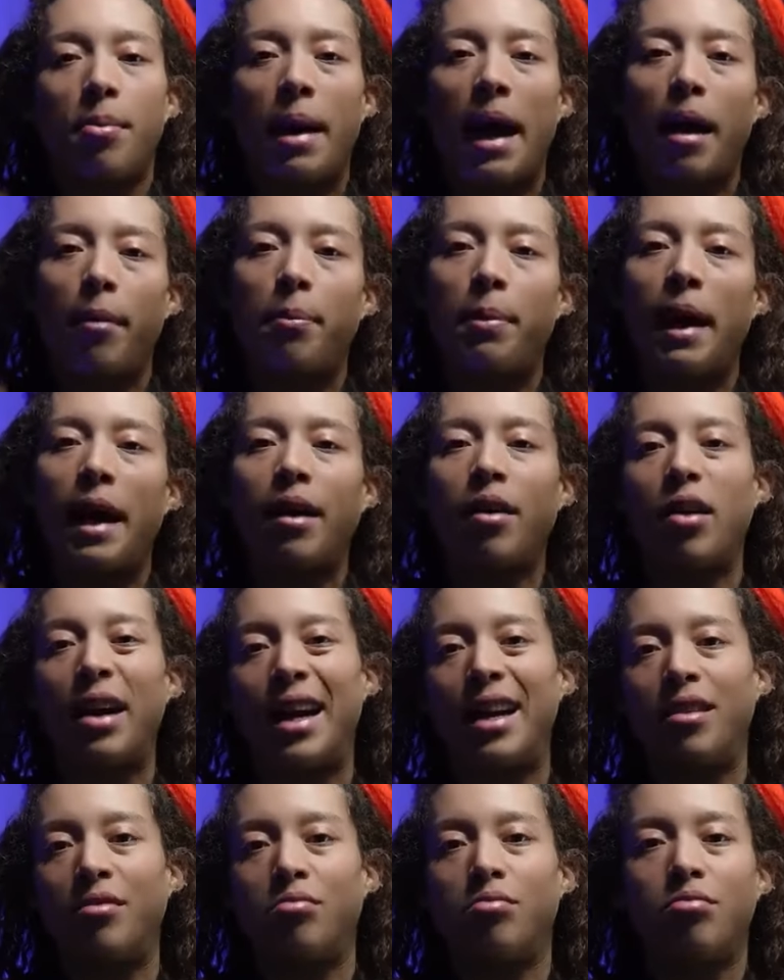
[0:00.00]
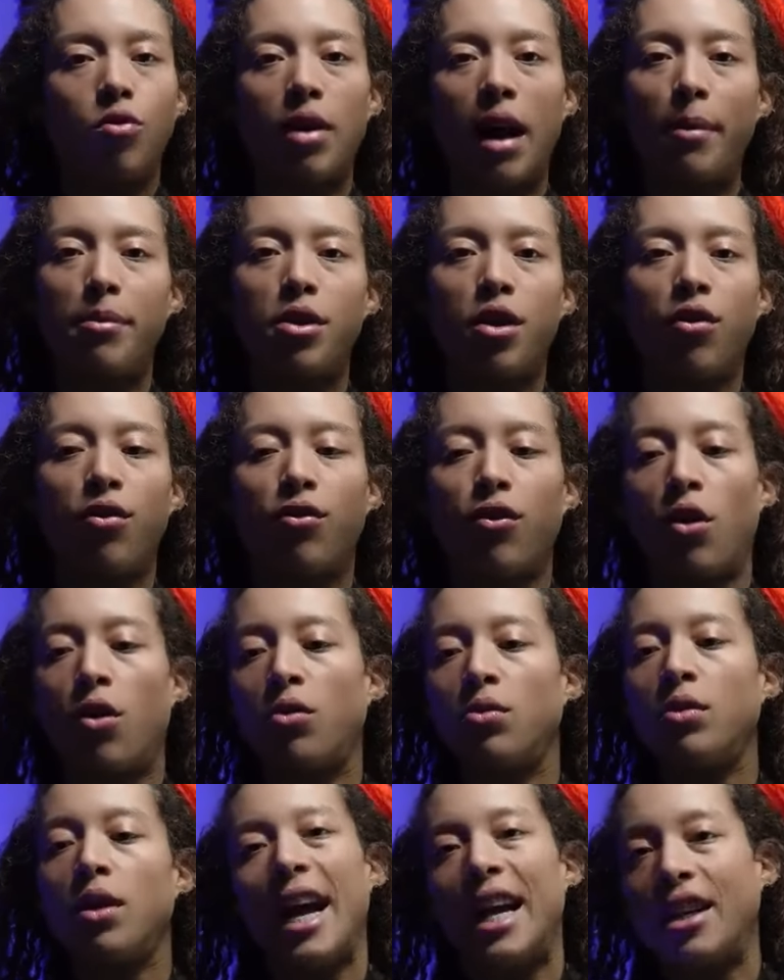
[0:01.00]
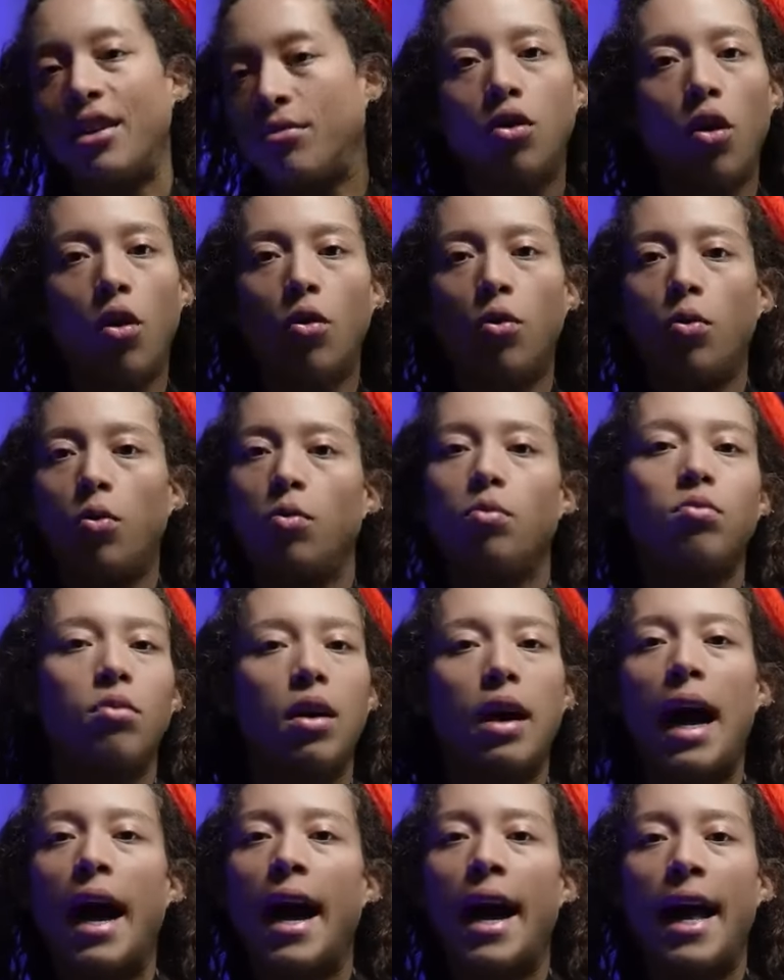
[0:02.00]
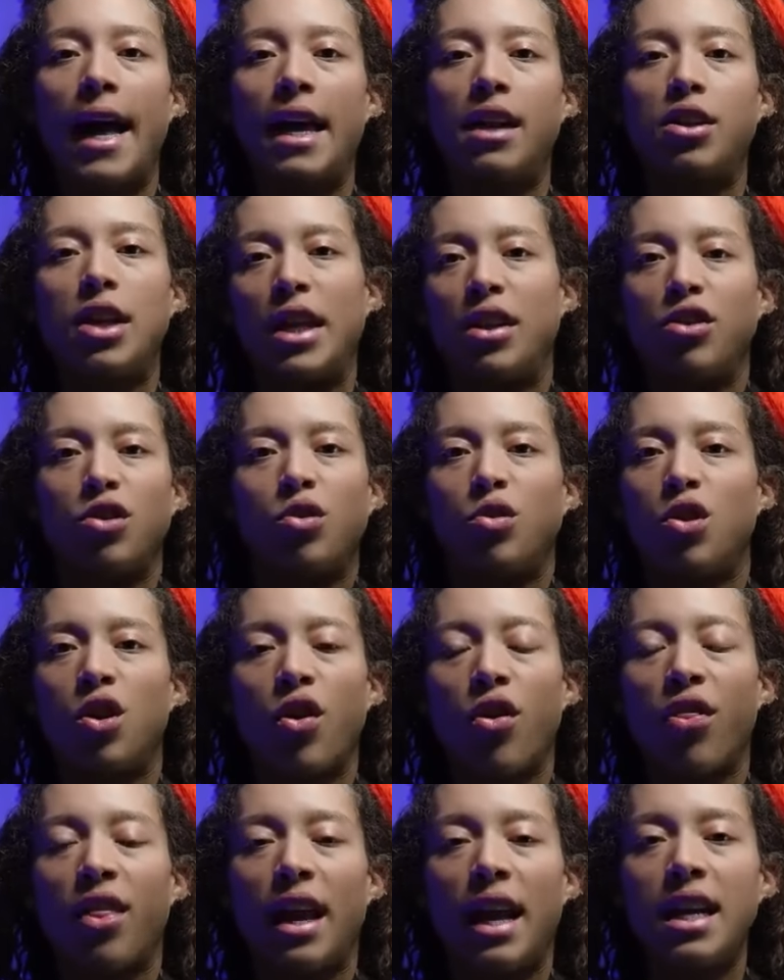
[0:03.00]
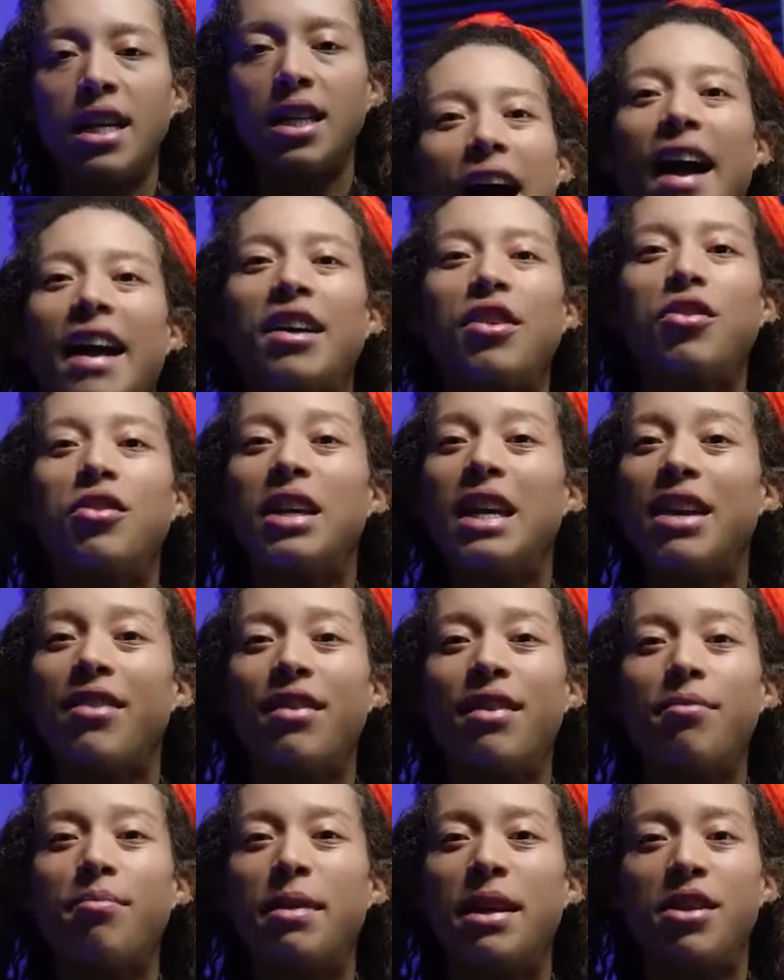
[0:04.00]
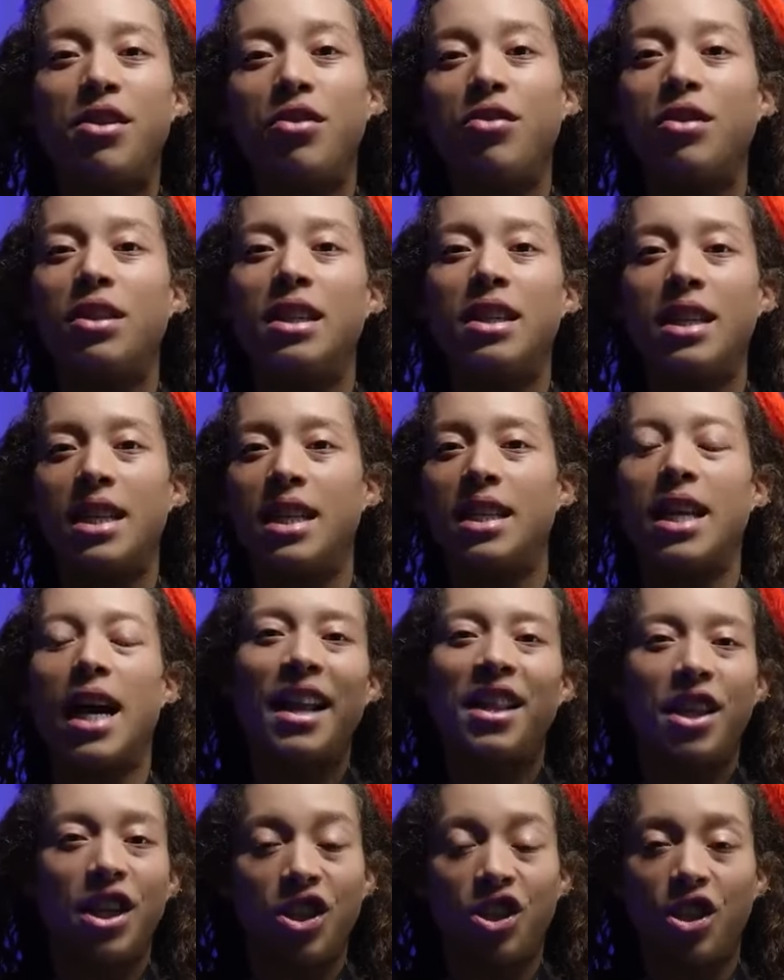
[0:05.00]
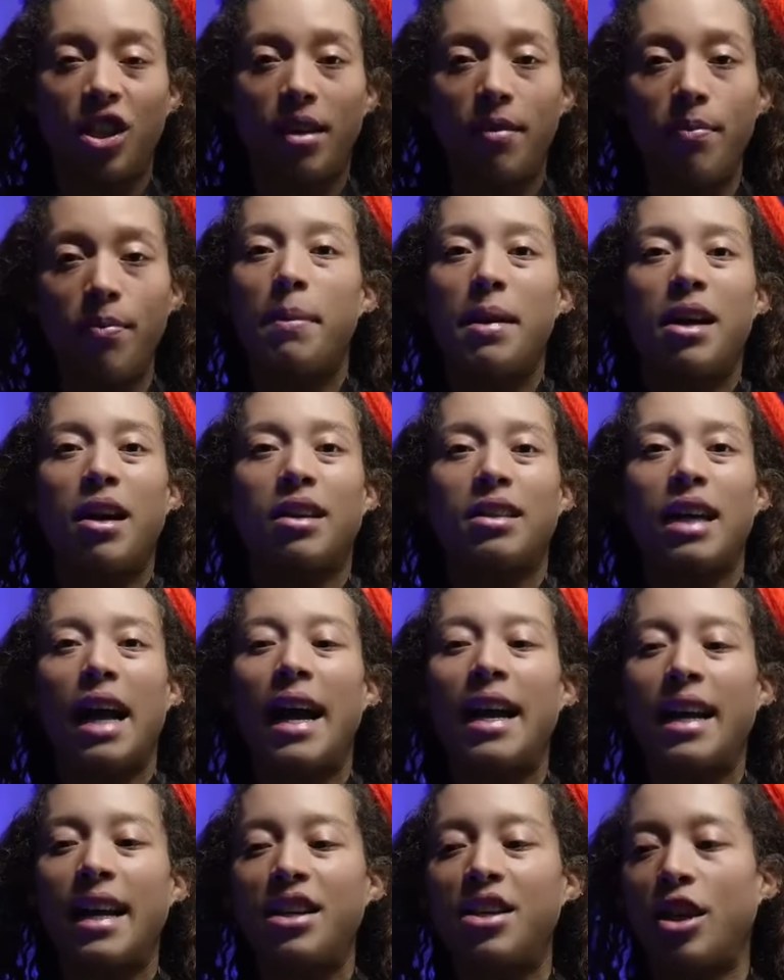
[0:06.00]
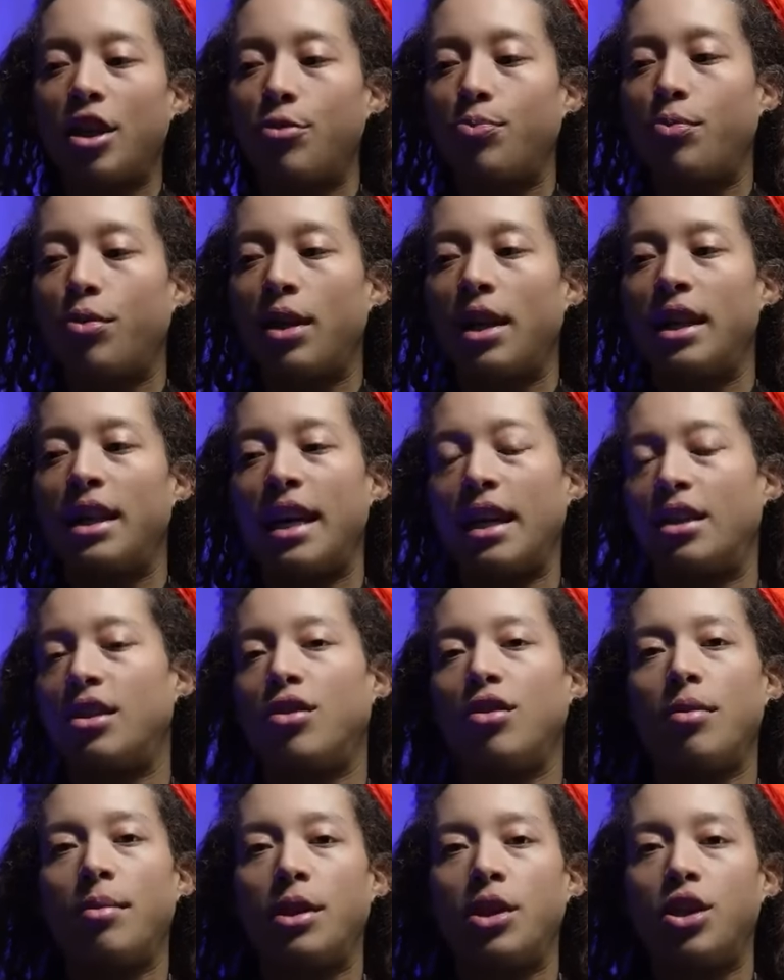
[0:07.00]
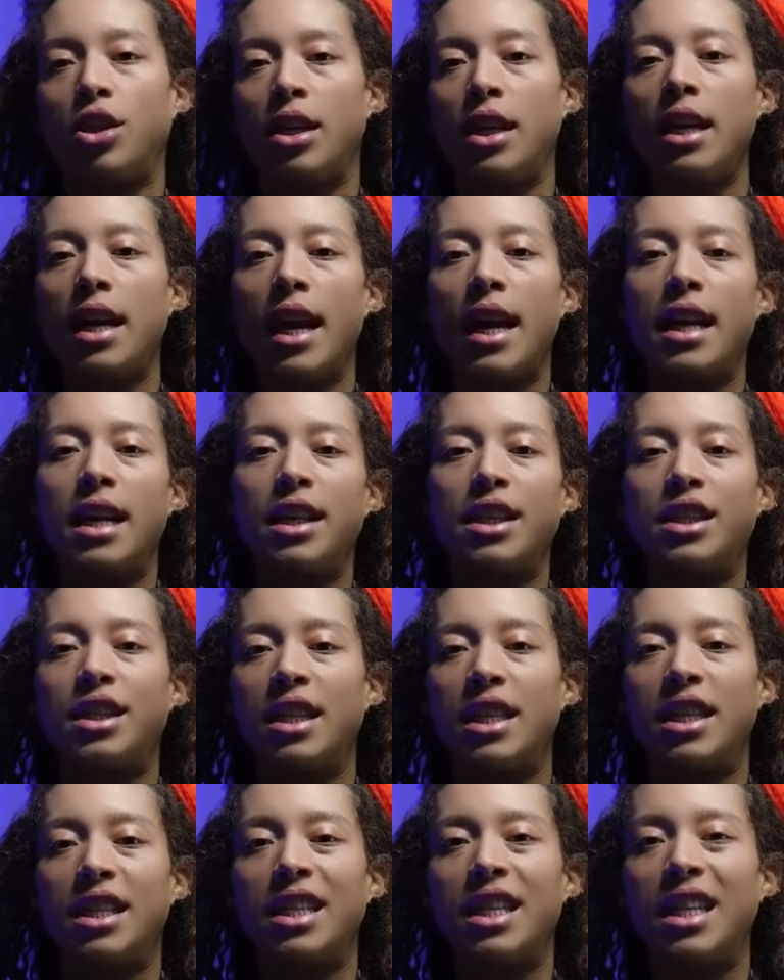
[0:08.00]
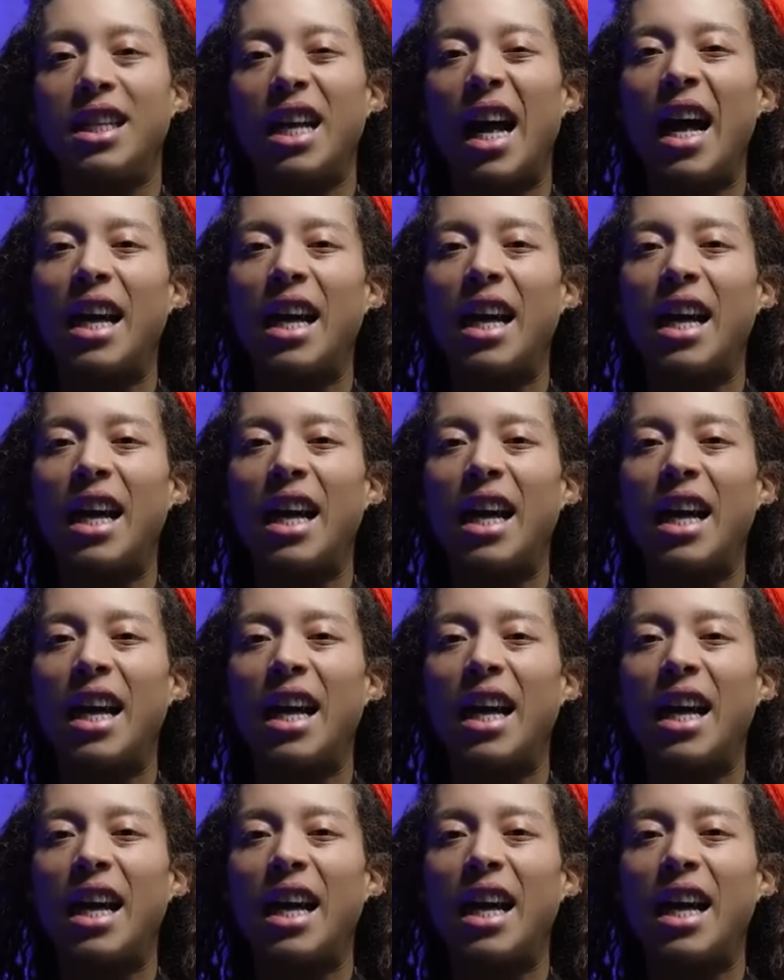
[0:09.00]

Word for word: a backpack and grab your phone and go ahead and do your thing. I could even be using this at the gym because I can just put it next to the machine and since this